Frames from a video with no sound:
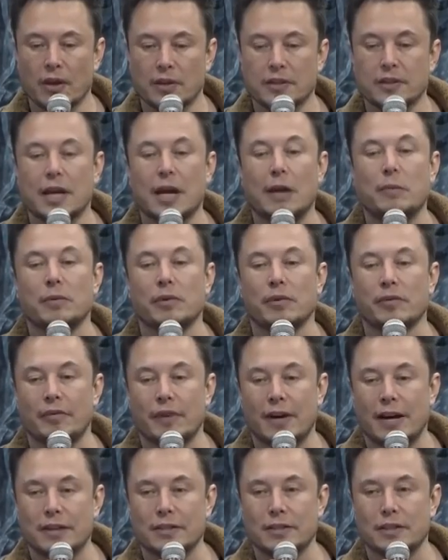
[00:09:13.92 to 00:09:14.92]
it's capable of
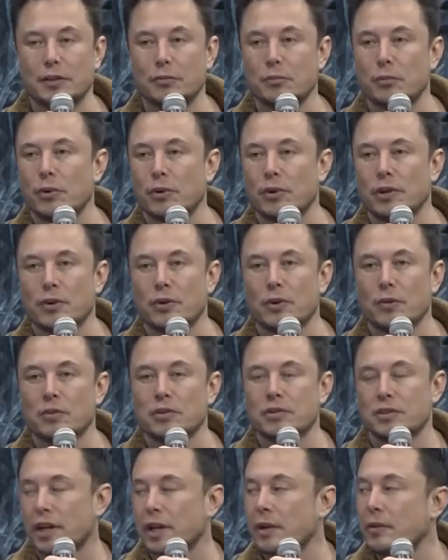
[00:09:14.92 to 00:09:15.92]
vastly more than
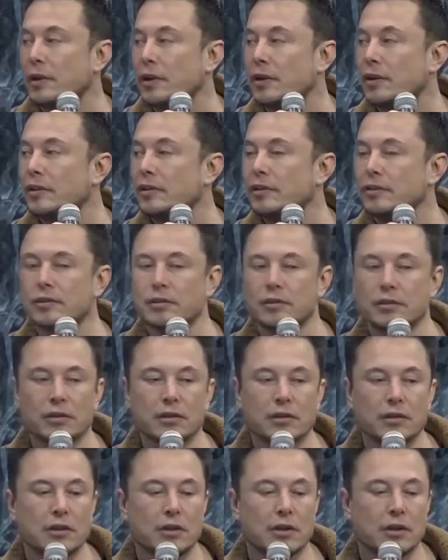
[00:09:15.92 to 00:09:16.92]
almost anyone knows,
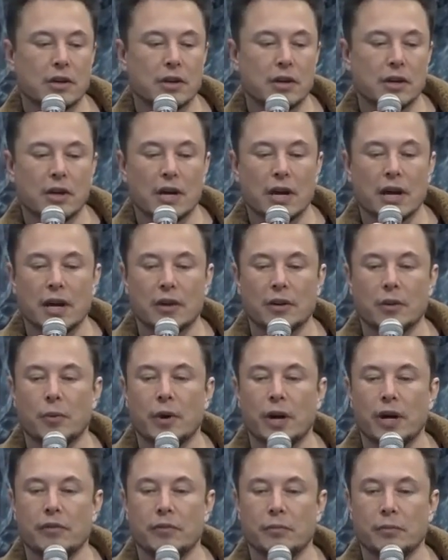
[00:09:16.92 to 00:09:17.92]
and the
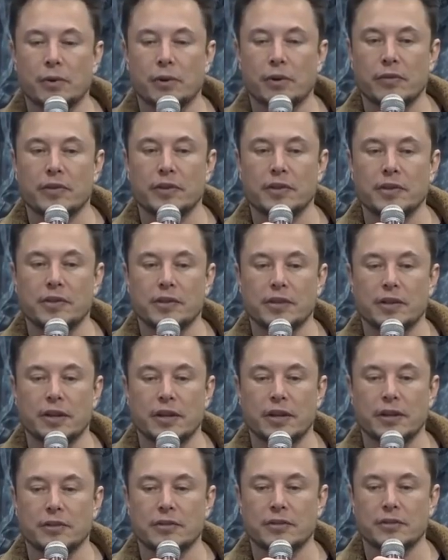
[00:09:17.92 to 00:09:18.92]
rate of improvement
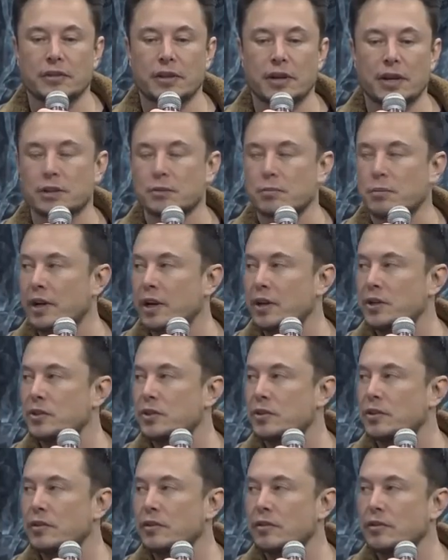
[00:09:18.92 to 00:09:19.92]
is
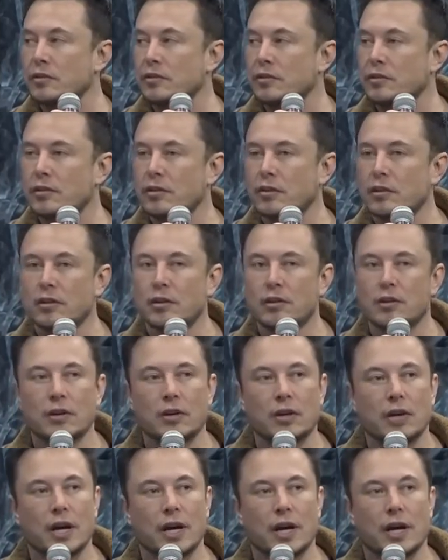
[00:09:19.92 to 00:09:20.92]
exponential.
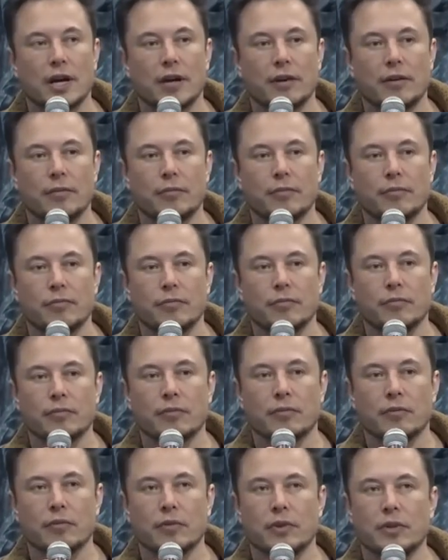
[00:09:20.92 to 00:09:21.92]
Um,
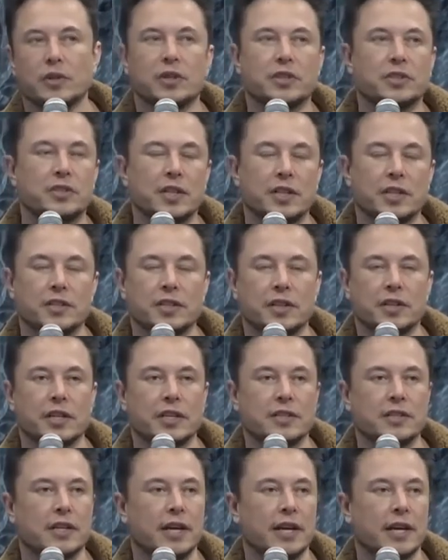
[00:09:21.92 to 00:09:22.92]
you can see this in
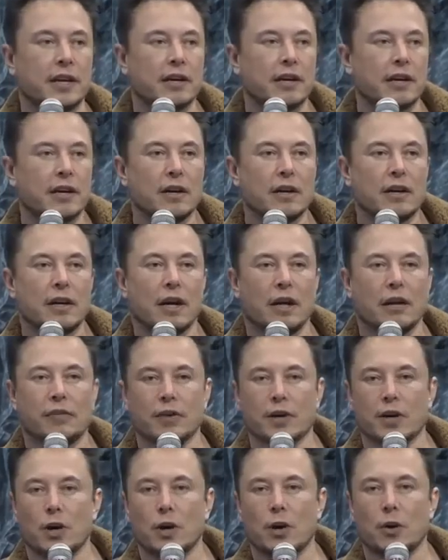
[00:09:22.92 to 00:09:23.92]
things like
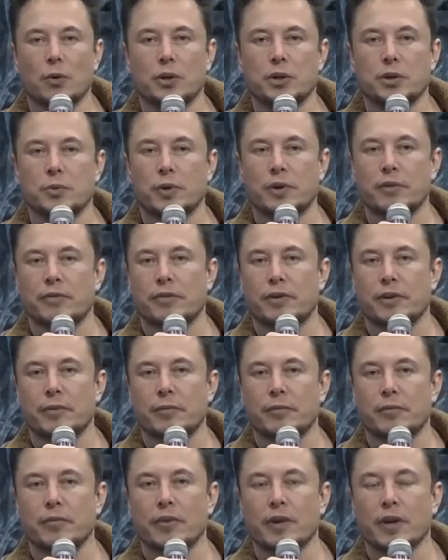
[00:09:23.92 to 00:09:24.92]
AlphaGo, which went
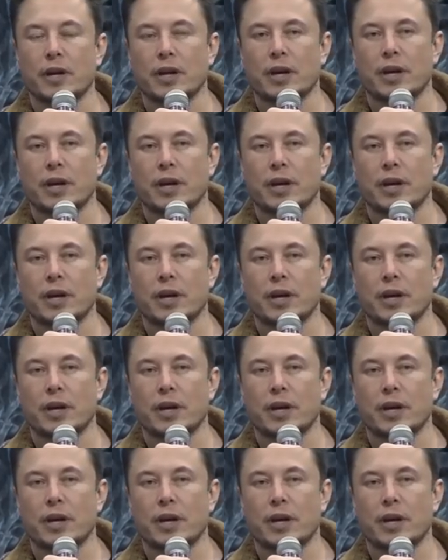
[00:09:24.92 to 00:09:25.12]
from,